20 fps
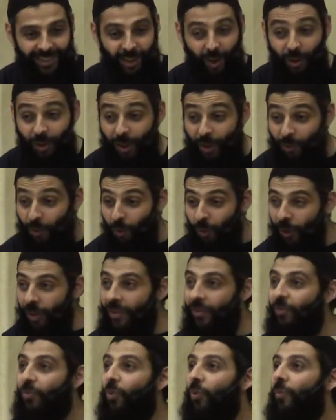Longing for
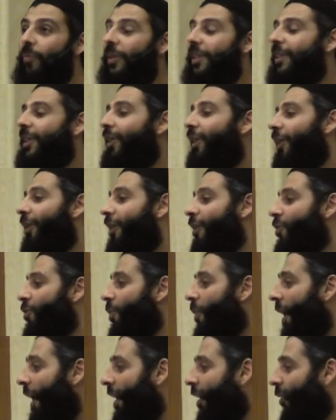what? For meeting Allah
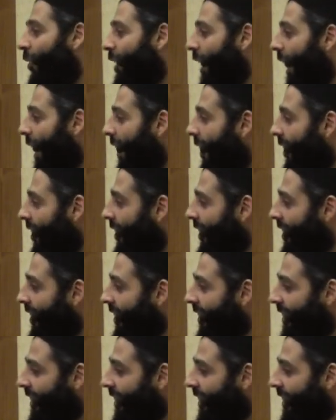subhanahu wa ta'ala.